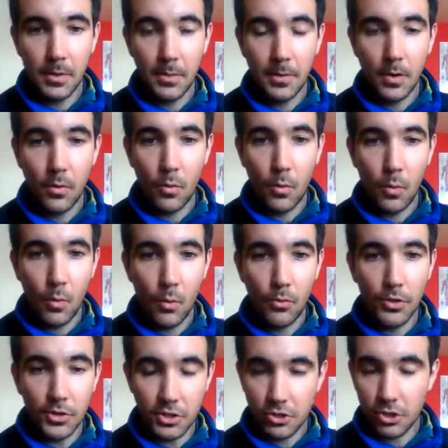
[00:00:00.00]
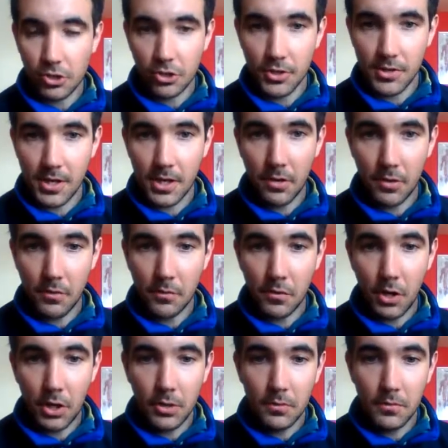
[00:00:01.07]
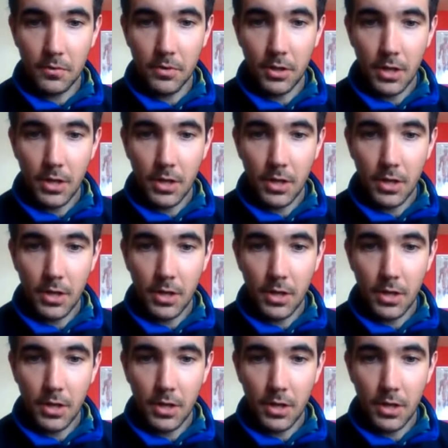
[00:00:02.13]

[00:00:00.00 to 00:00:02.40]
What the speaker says: about the structures that are involved,